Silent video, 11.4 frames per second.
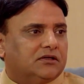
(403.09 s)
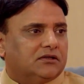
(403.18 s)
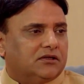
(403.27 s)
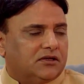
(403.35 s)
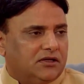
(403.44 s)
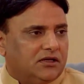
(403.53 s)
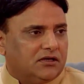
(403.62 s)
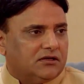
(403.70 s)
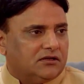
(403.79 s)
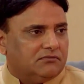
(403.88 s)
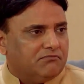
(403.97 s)
the
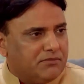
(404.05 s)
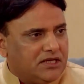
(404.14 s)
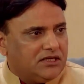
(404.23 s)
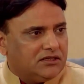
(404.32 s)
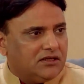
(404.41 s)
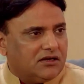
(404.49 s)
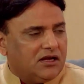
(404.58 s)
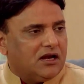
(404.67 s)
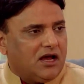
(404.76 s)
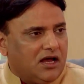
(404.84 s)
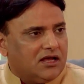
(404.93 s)
real me, the
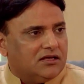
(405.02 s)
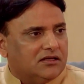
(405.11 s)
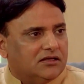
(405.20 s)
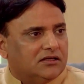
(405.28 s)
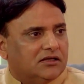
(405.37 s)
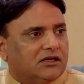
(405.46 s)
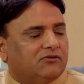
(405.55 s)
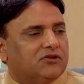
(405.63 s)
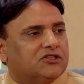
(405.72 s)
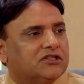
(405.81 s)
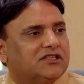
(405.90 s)
real I,
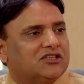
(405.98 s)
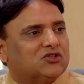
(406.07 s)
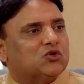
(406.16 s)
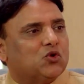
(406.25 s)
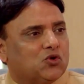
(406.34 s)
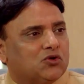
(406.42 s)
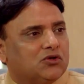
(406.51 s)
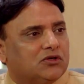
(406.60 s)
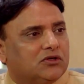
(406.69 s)
which is the soul.